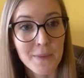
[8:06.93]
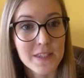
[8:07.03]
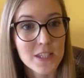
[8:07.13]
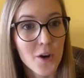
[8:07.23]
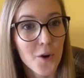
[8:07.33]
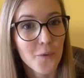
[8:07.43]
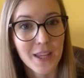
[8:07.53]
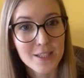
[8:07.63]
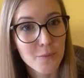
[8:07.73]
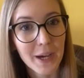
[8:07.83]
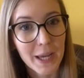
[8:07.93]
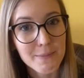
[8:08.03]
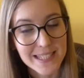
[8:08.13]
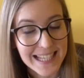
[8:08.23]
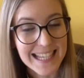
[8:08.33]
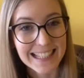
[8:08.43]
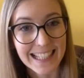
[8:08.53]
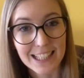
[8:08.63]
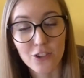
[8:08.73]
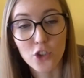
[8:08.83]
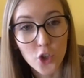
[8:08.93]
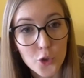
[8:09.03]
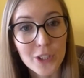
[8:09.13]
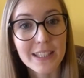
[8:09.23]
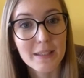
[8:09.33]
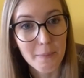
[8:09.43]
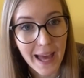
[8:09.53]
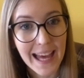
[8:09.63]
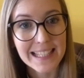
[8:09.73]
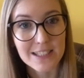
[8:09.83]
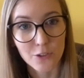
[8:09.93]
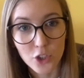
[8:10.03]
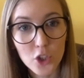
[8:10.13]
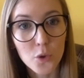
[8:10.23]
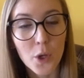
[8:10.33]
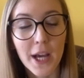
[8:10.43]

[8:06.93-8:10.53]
So that's why I'm saying that it totally depends on you,